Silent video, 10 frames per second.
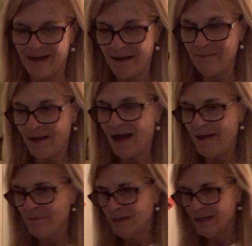I'm
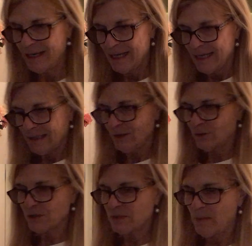a
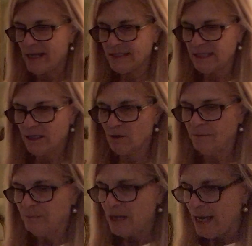little spent here.
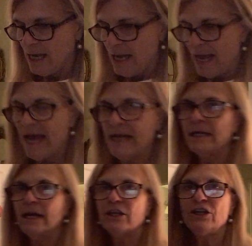And,
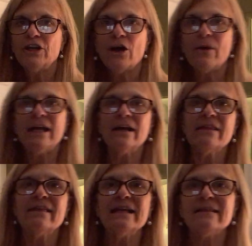you know, and I
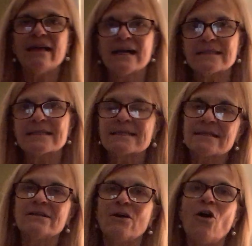think that's
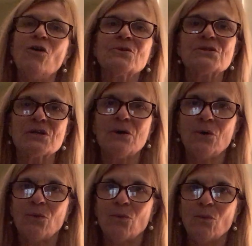
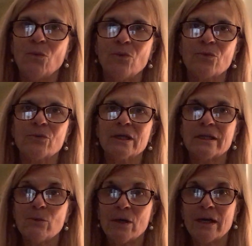also
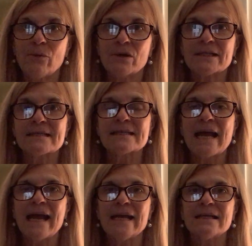really what I want to
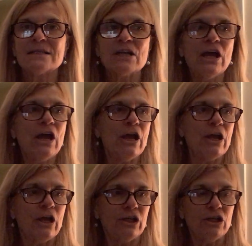say is,
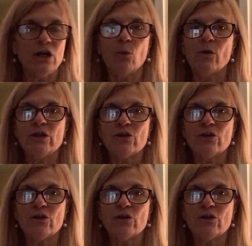you know,